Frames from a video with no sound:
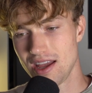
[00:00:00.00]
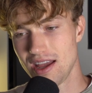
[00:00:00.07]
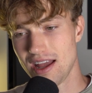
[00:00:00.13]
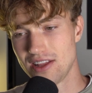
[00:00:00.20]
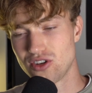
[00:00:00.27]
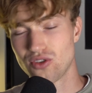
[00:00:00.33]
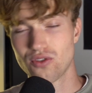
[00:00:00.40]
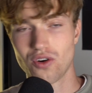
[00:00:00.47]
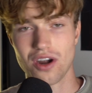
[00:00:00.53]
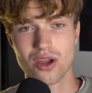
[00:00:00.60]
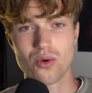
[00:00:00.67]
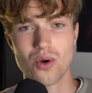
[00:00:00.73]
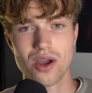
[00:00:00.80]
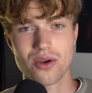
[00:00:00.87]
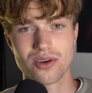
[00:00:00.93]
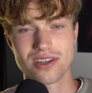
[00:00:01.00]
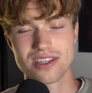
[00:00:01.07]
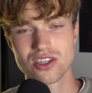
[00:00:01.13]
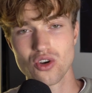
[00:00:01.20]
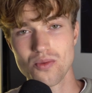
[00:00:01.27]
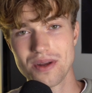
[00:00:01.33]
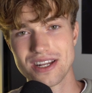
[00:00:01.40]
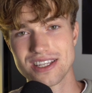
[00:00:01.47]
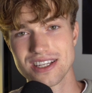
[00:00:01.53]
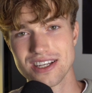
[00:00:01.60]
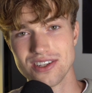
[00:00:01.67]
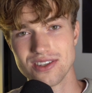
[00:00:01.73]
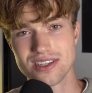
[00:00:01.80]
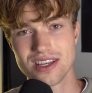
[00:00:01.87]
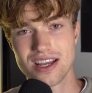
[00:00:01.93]
and therefore acquiring so many
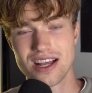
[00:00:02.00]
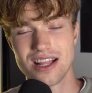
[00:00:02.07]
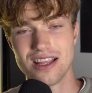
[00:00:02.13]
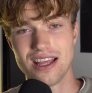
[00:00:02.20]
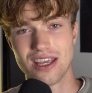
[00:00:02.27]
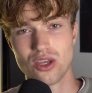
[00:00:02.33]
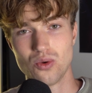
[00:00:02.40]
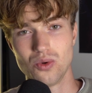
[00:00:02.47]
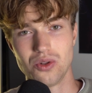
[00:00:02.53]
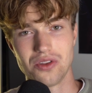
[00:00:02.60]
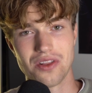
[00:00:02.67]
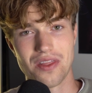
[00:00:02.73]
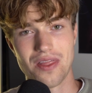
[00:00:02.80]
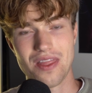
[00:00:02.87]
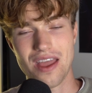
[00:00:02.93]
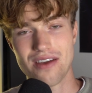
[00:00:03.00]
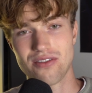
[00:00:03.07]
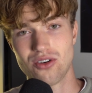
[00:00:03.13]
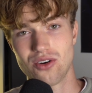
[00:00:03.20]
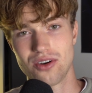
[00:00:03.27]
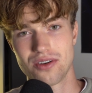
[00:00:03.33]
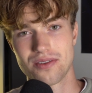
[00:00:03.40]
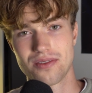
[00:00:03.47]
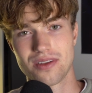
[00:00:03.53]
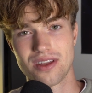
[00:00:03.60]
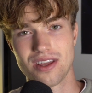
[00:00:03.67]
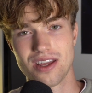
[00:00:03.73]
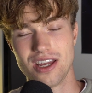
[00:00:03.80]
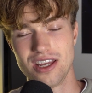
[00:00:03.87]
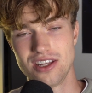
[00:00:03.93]
skills like you will never
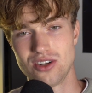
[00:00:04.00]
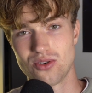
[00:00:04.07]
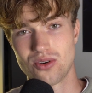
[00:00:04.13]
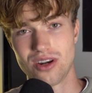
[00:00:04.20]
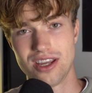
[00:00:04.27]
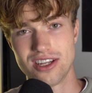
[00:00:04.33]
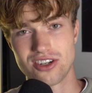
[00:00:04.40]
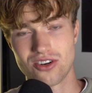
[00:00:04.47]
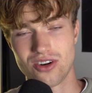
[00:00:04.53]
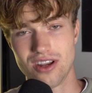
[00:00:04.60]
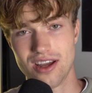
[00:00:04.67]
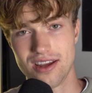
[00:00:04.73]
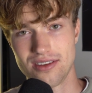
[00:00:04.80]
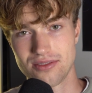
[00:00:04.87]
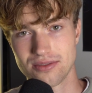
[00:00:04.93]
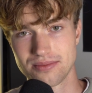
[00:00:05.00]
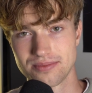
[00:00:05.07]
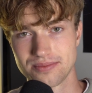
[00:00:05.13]
in your later life.